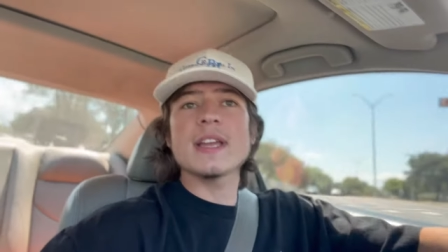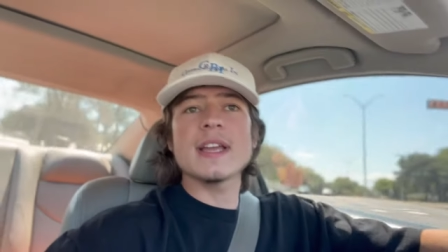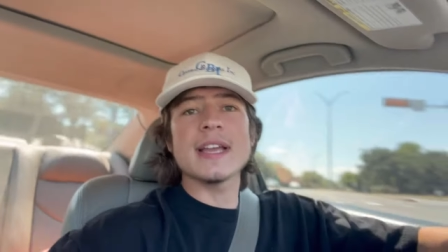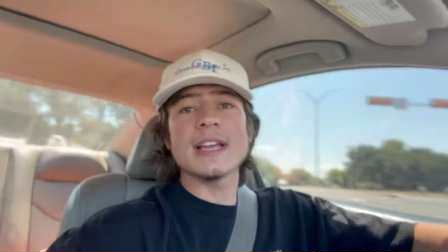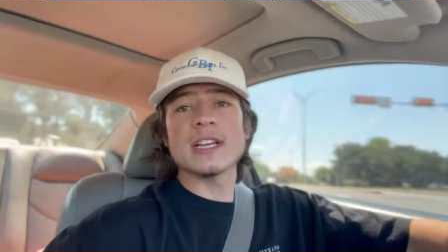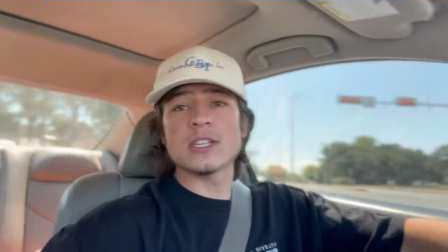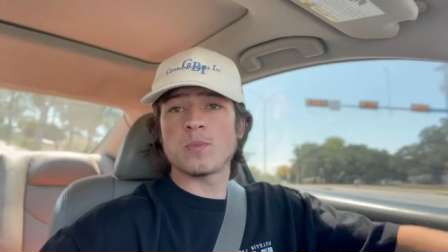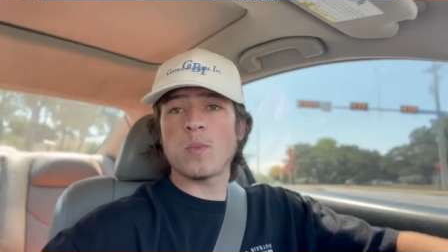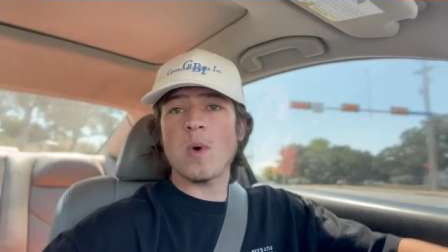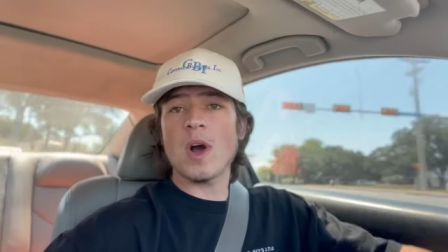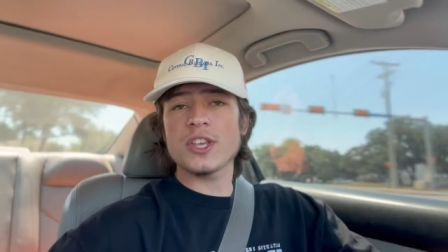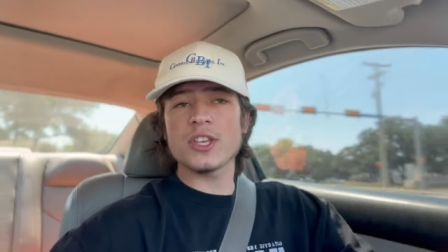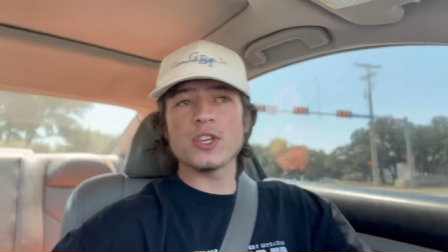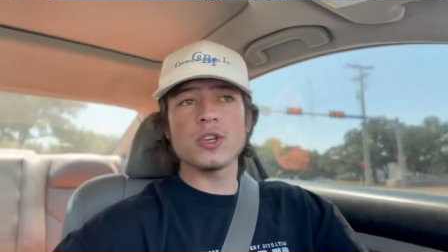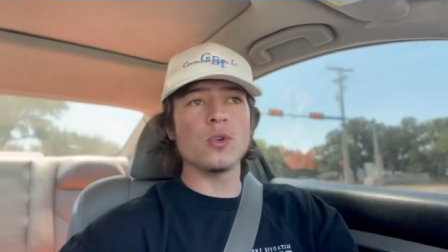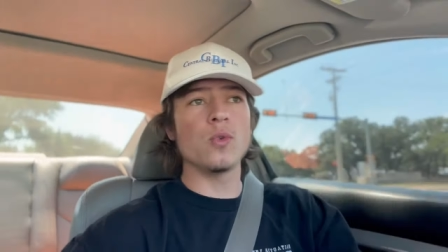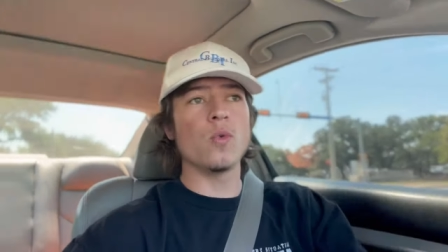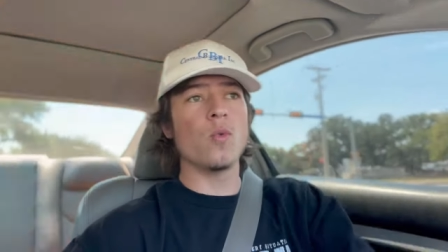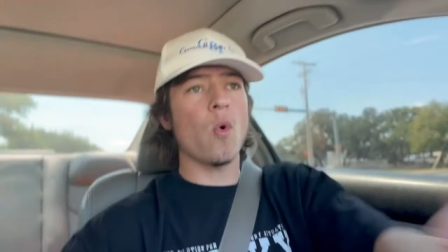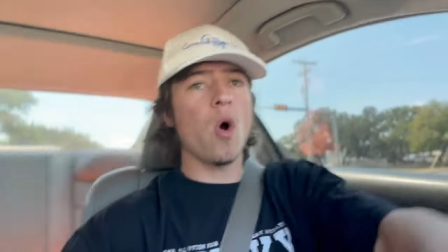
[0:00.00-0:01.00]
is what
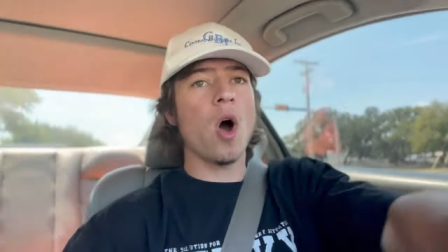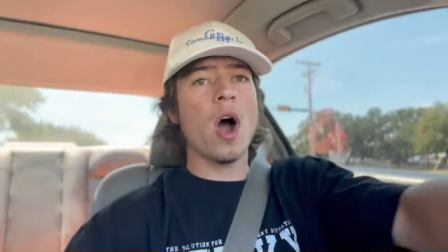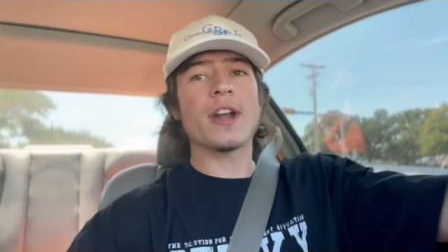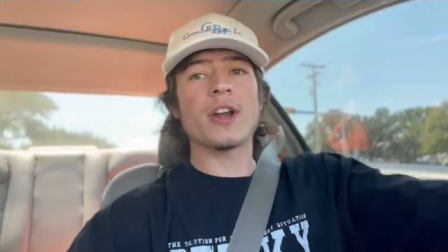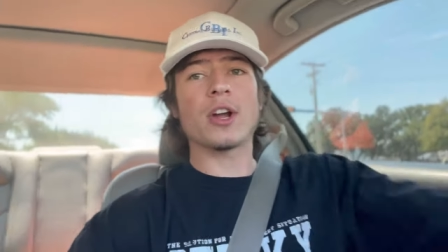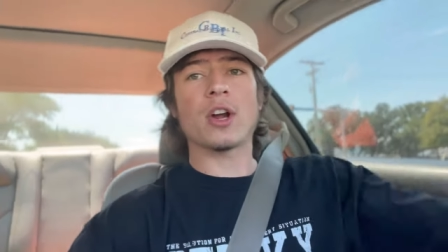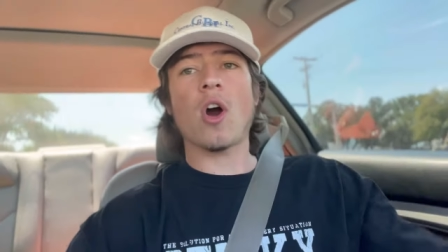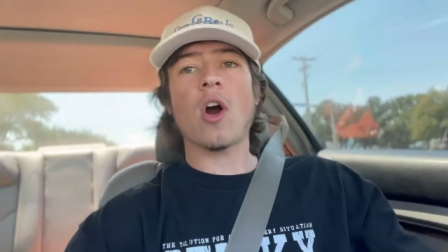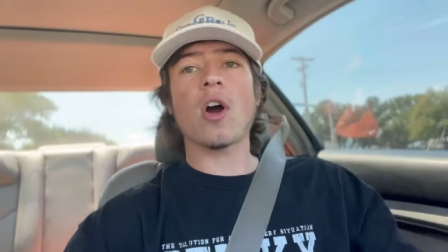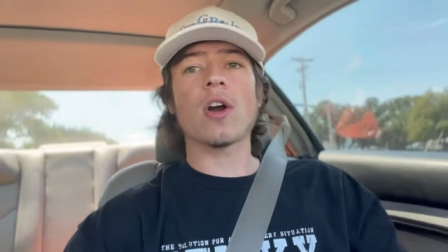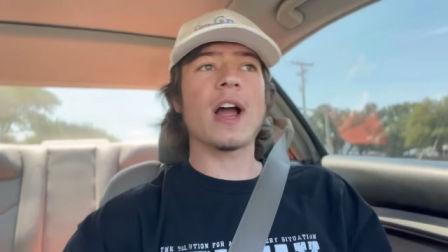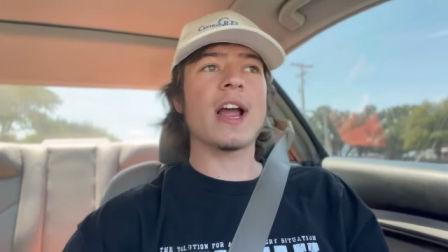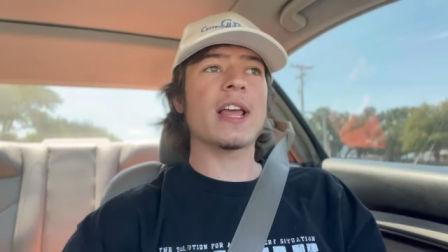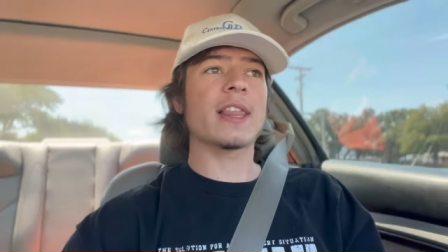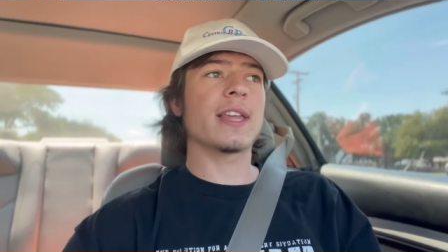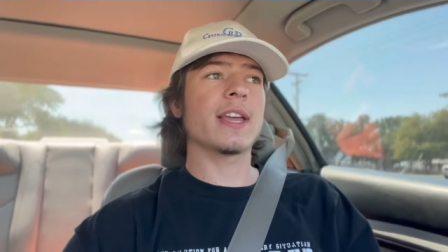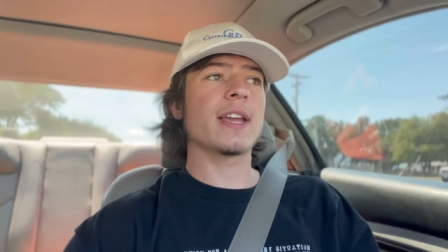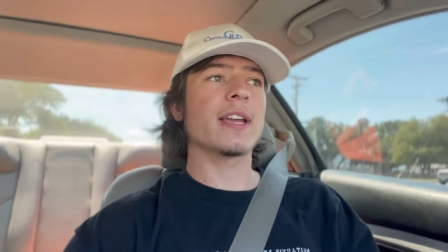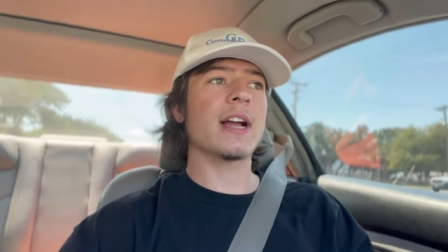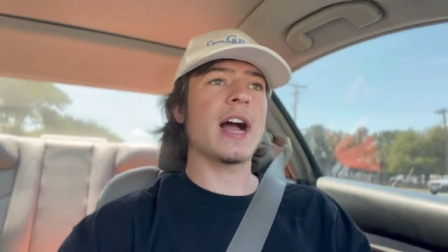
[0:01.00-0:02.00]
you want in a car, I
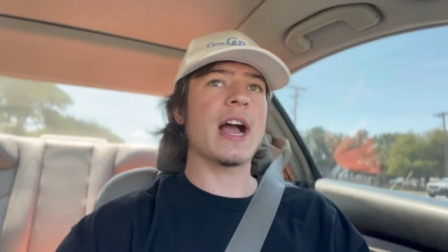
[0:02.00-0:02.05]
think.